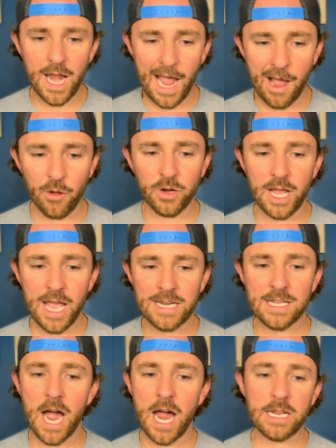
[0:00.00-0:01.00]
out
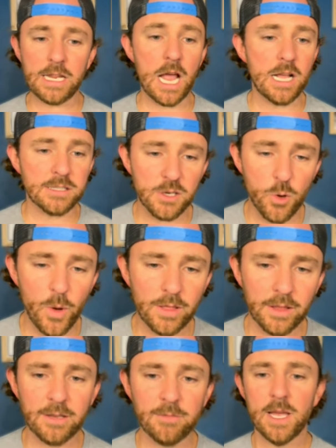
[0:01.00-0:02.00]
and got it.
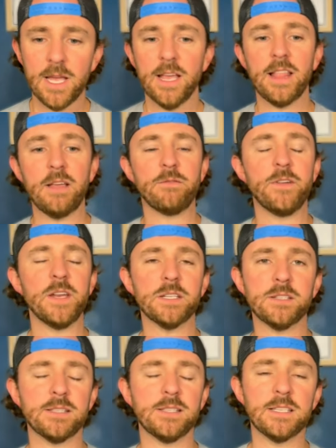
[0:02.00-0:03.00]
Consequently, they
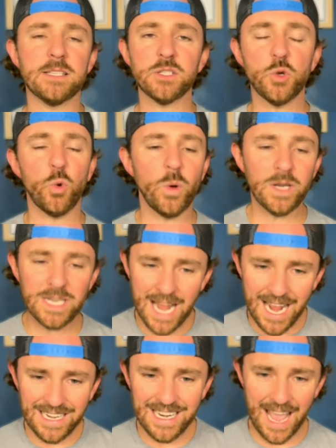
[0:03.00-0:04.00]
finished the season
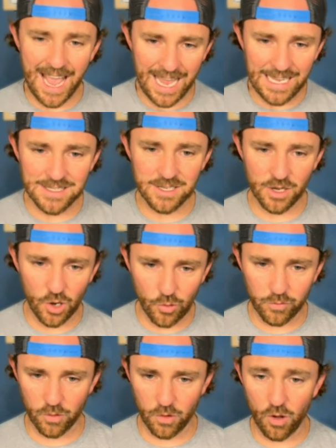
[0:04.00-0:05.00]
29-8
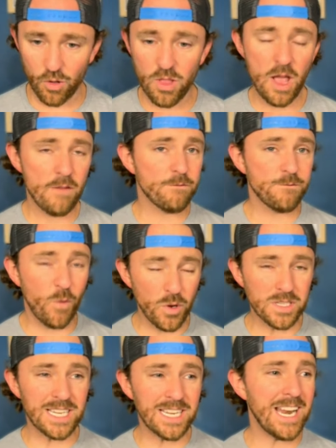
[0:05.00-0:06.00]
overall,
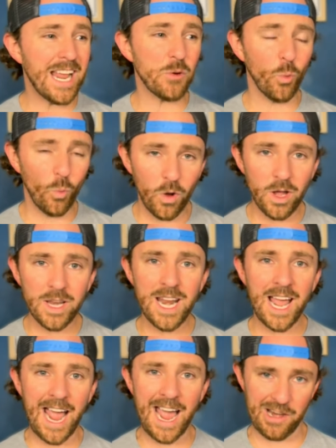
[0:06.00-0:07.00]

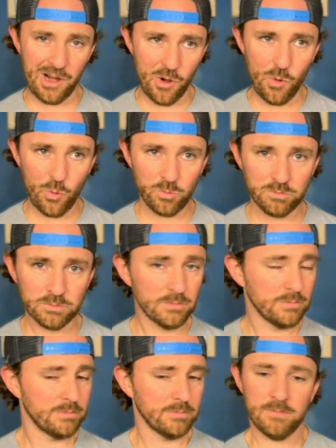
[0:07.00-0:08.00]
14-1 at home,
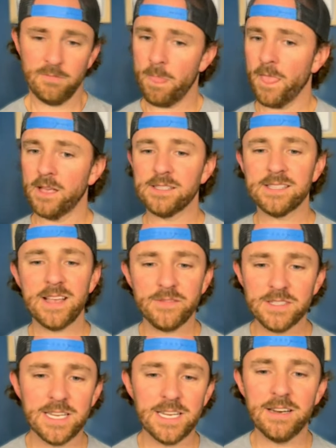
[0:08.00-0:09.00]

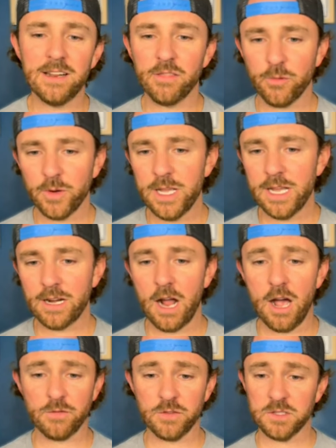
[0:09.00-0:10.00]
17-3 in
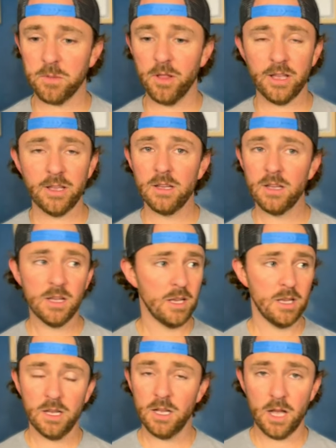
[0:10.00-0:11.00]
conference play.
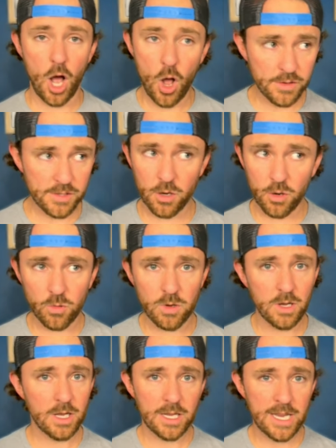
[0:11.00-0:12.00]
Also,
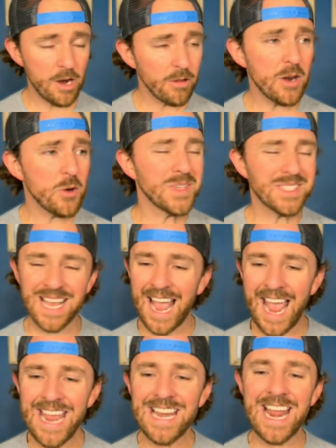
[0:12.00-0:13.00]
Carolina was
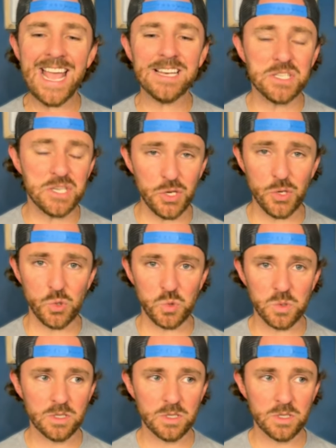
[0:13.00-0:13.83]
8-2